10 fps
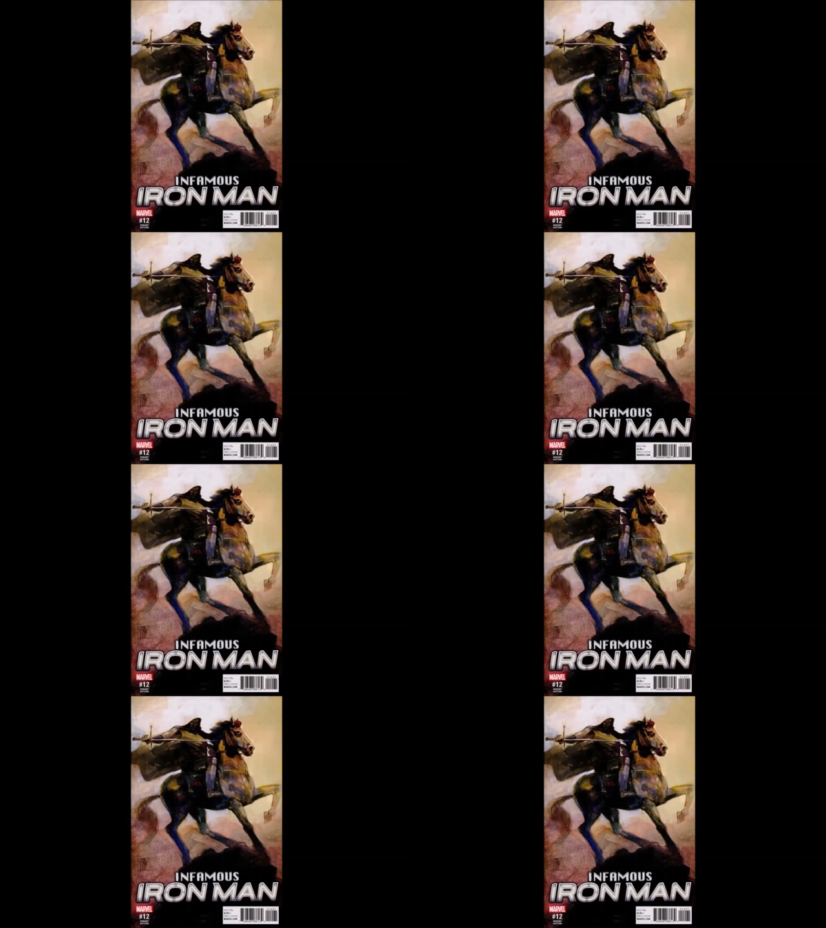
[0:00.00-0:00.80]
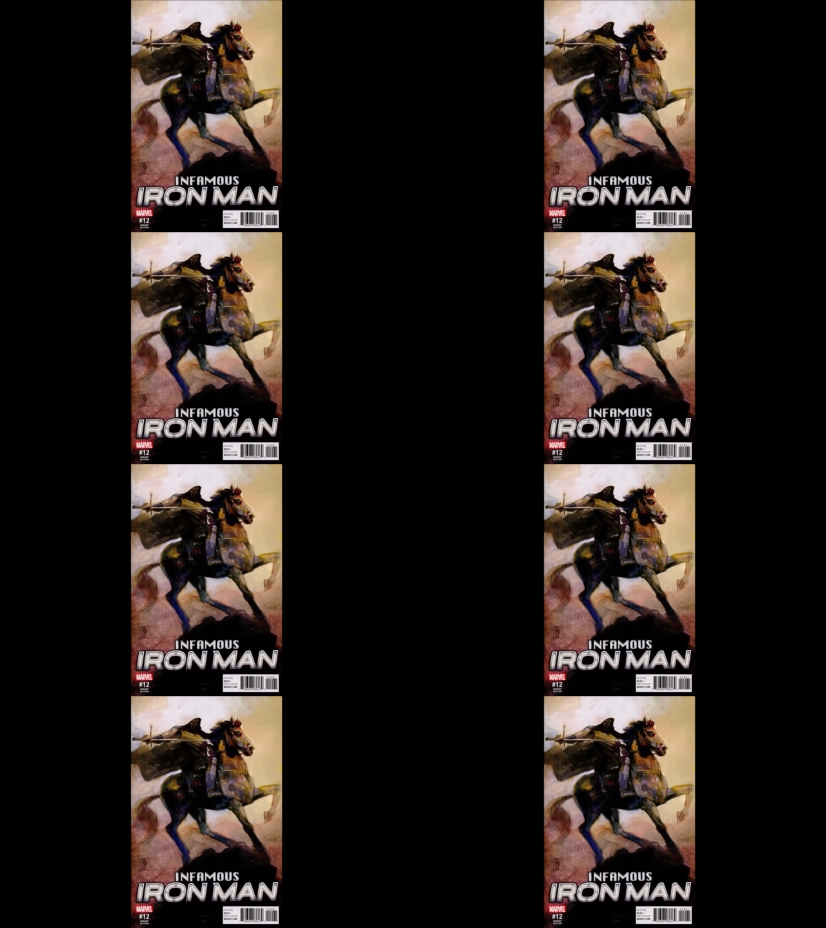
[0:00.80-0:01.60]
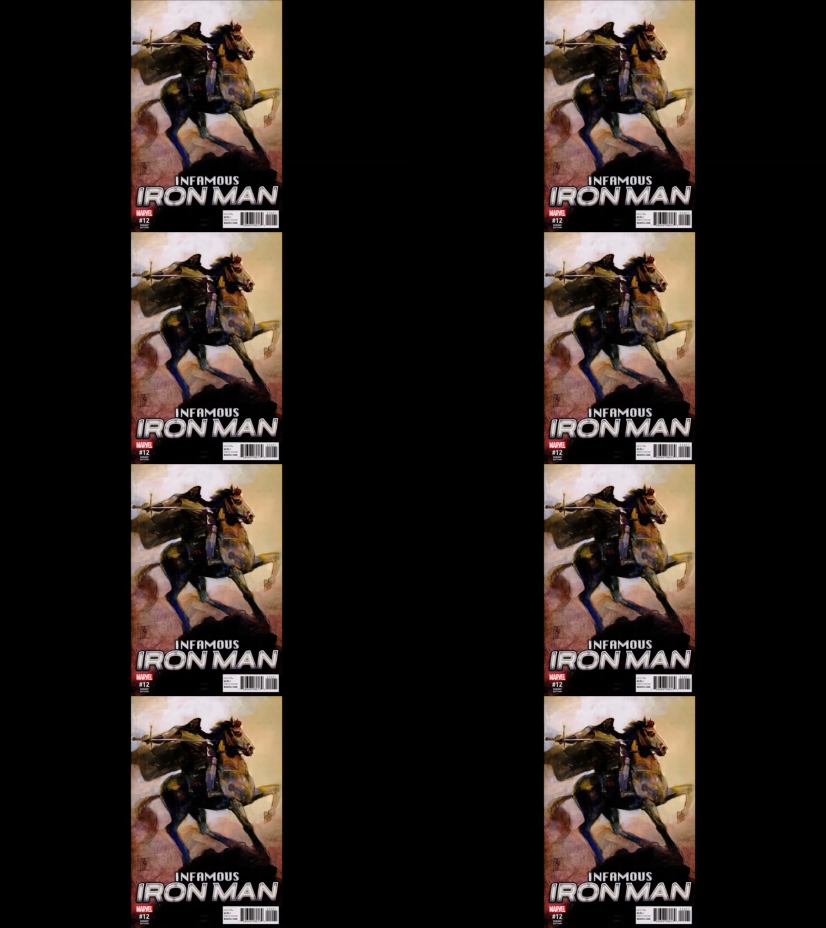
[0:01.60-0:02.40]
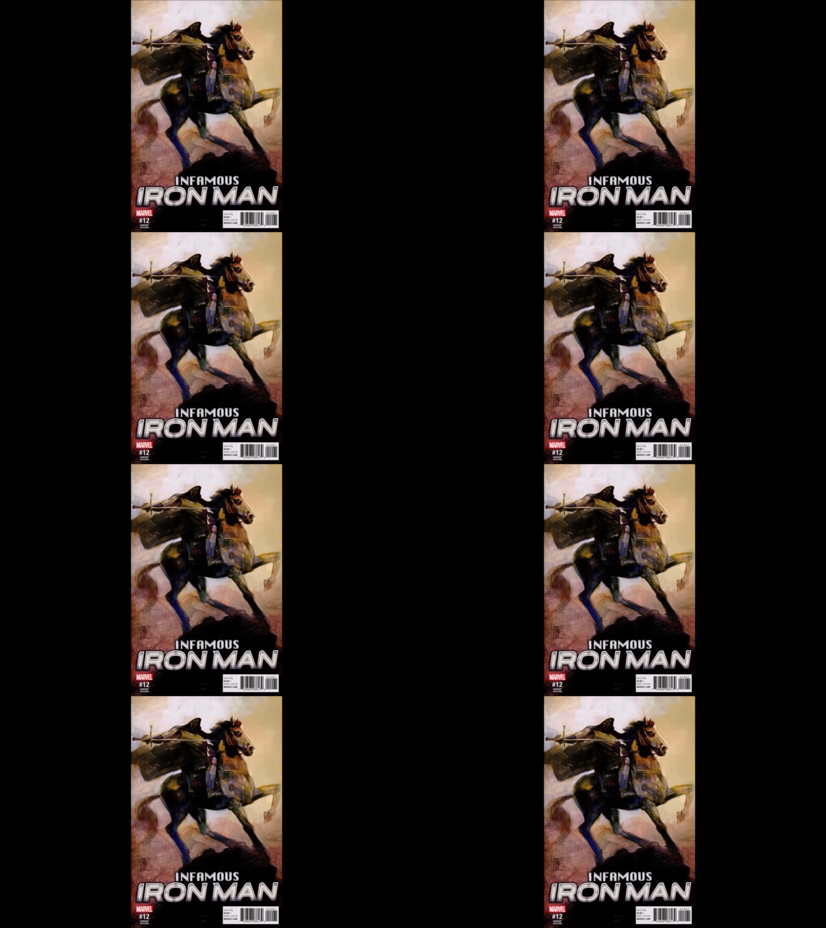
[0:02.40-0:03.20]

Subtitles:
[unreadable: no face in view]